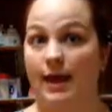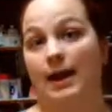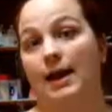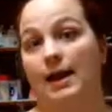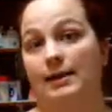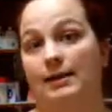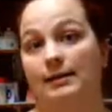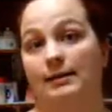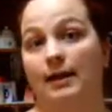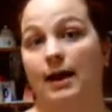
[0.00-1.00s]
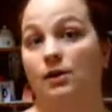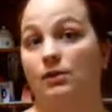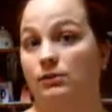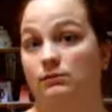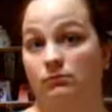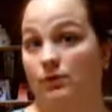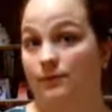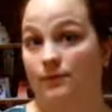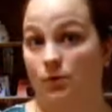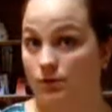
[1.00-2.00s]
and I'll
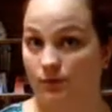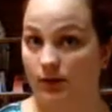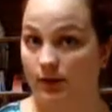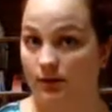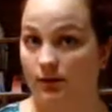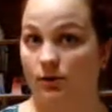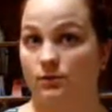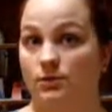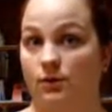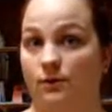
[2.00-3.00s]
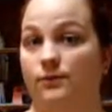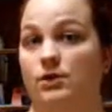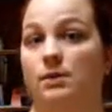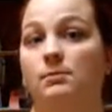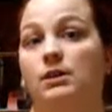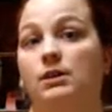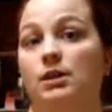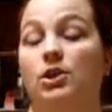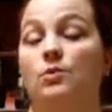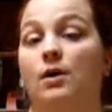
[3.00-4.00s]
of course read those. So if there's something
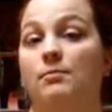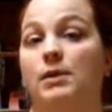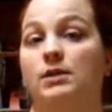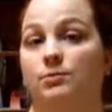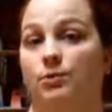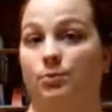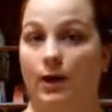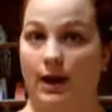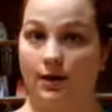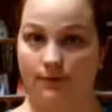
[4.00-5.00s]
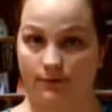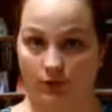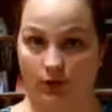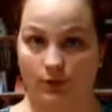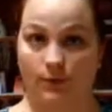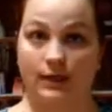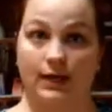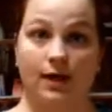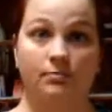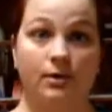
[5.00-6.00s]
that you want me to prepare for you in
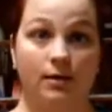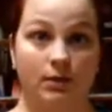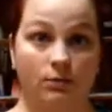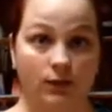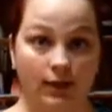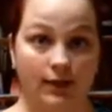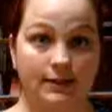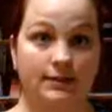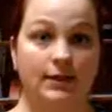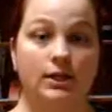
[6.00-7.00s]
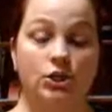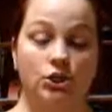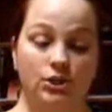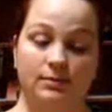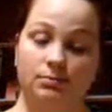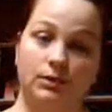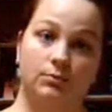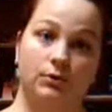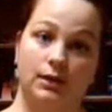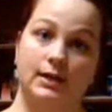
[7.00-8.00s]
the upcoming weeks, just simply
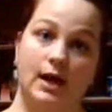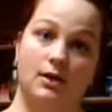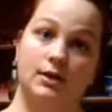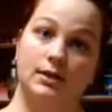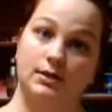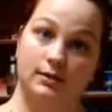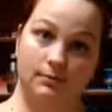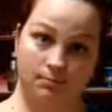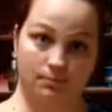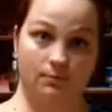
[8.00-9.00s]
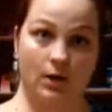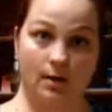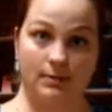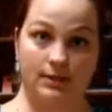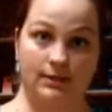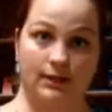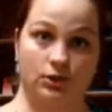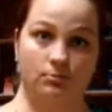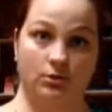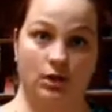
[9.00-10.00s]
put it down in the comment
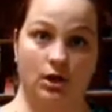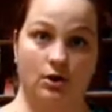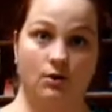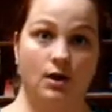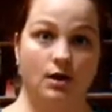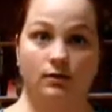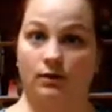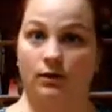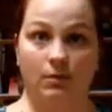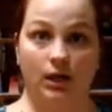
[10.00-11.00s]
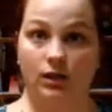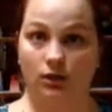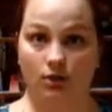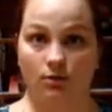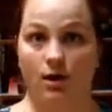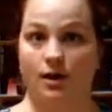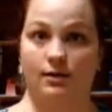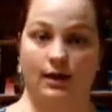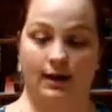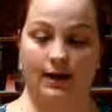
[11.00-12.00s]
section below. It can be anything you
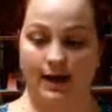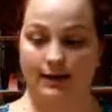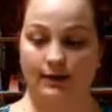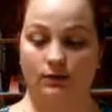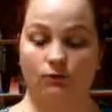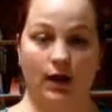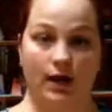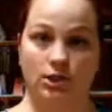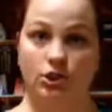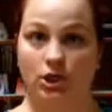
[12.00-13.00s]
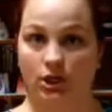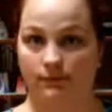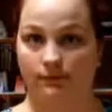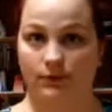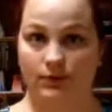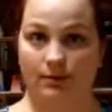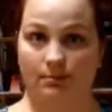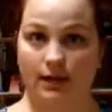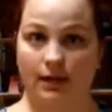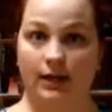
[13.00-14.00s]
want. Like I did ranch chicken for
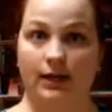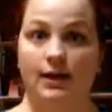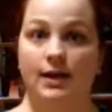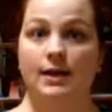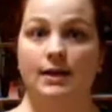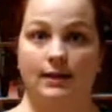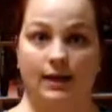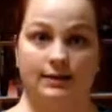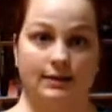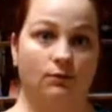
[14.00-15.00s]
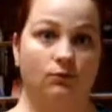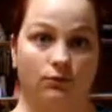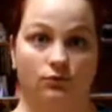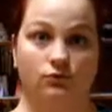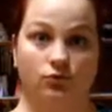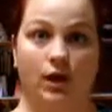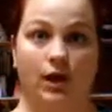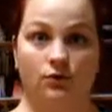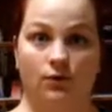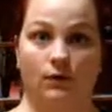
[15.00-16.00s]
somebody. They had said
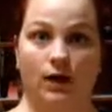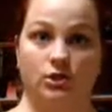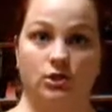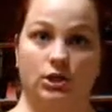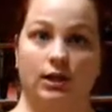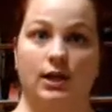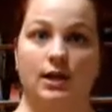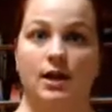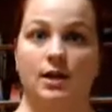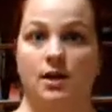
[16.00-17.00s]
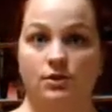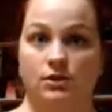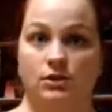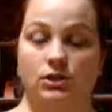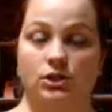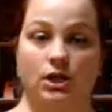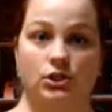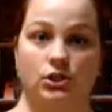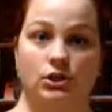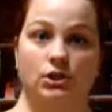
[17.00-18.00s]
try doing ranch chicken. Another
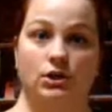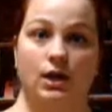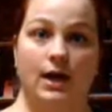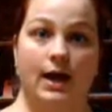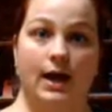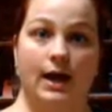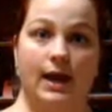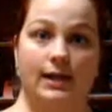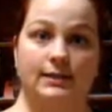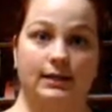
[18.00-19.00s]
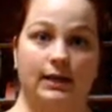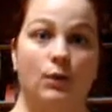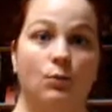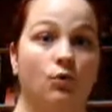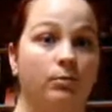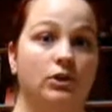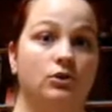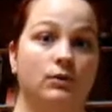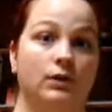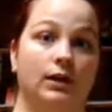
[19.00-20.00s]
suggestion I had seen we'll be
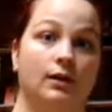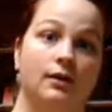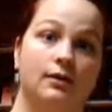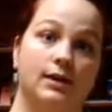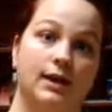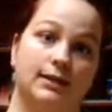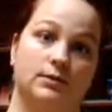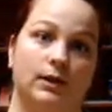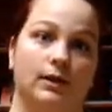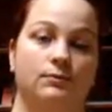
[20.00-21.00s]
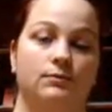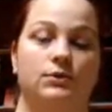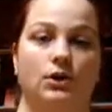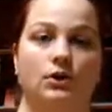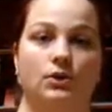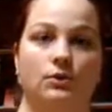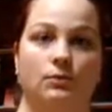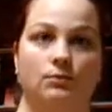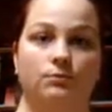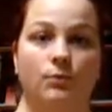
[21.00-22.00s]
doing next week.
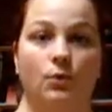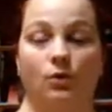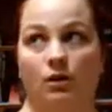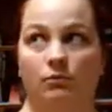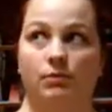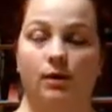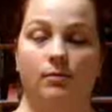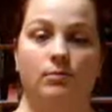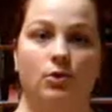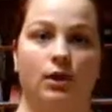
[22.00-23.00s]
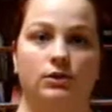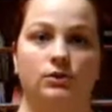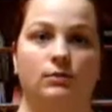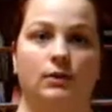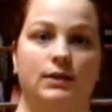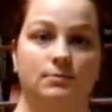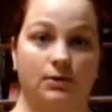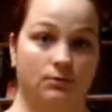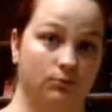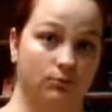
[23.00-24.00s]
So, well, probably more like 2 weeks,
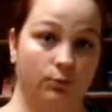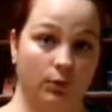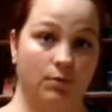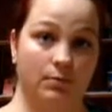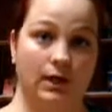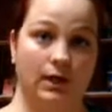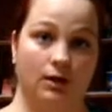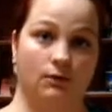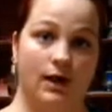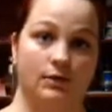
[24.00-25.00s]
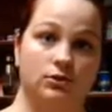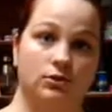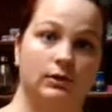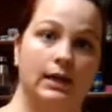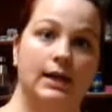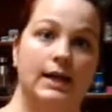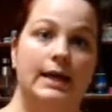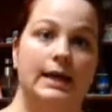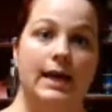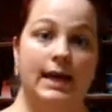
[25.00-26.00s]
but we will be getting around to it.
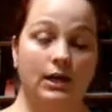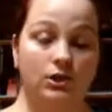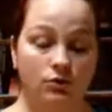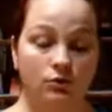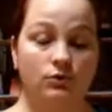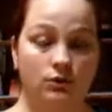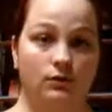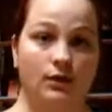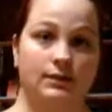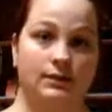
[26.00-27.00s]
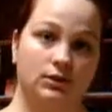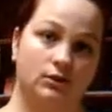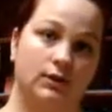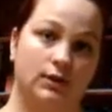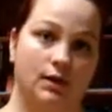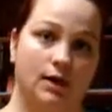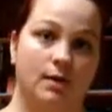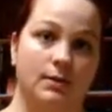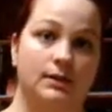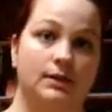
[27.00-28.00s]
And I do these, and I do read the
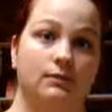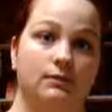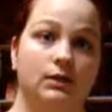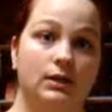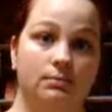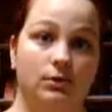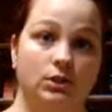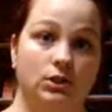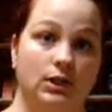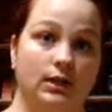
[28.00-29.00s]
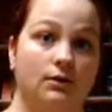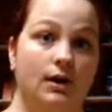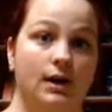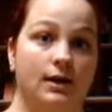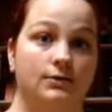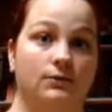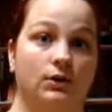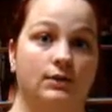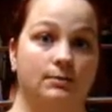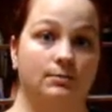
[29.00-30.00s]
comments, and I really appreciate you guys for
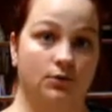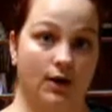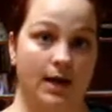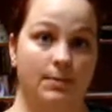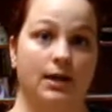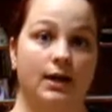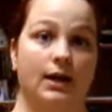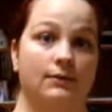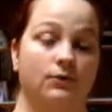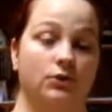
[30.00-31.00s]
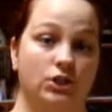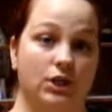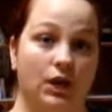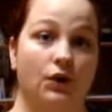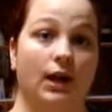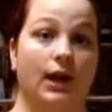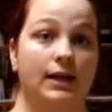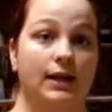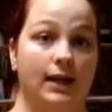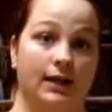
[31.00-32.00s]
subscribing and for sharing
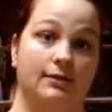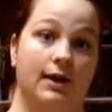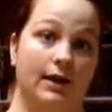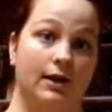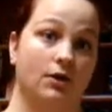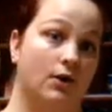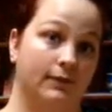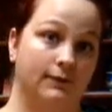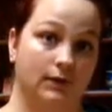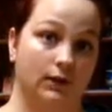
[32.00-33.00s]
and hitting like on all the